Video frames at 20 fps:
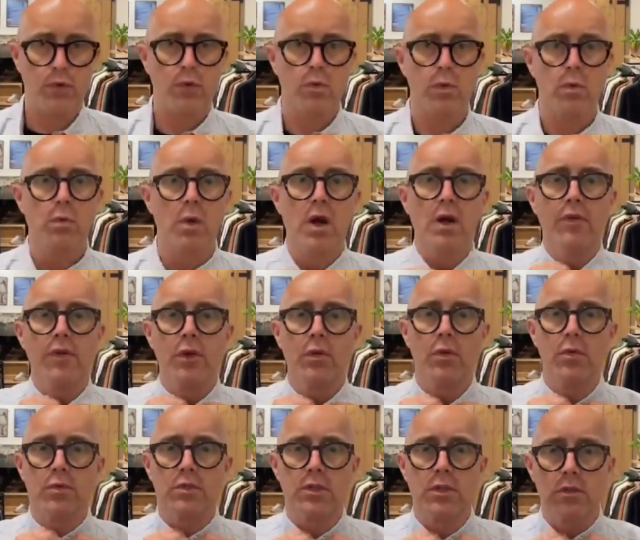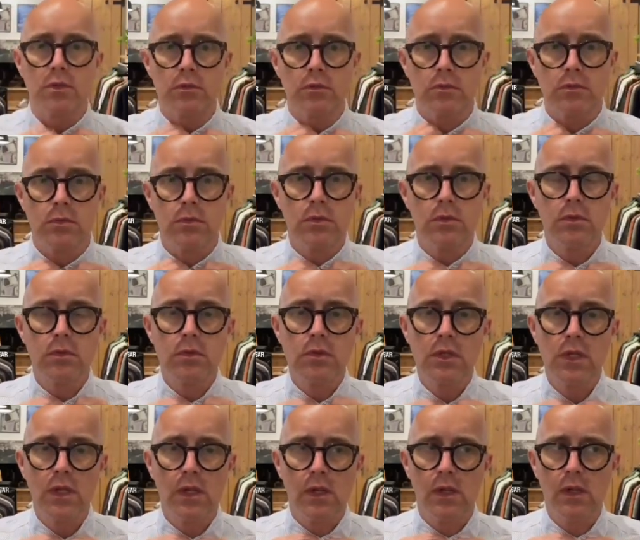a good one whatever you're up to.
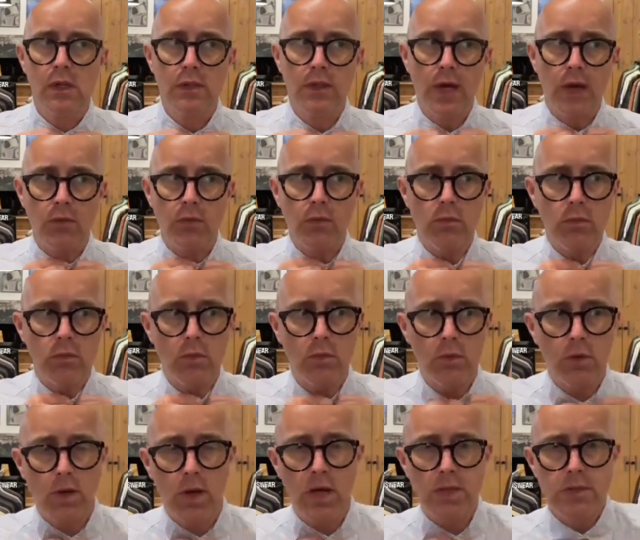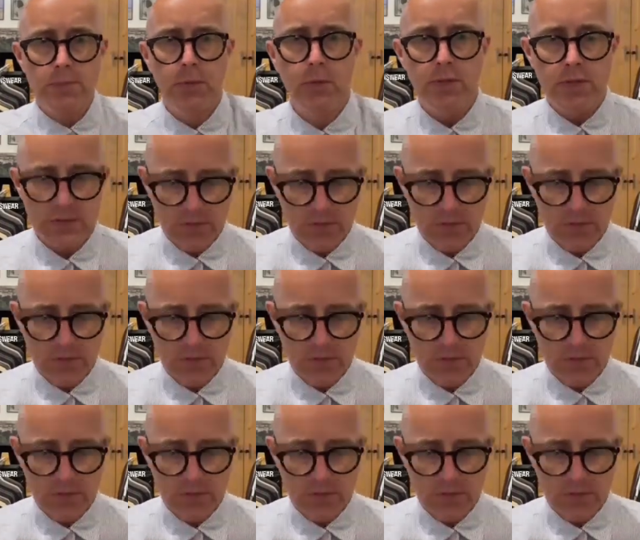Now, as I put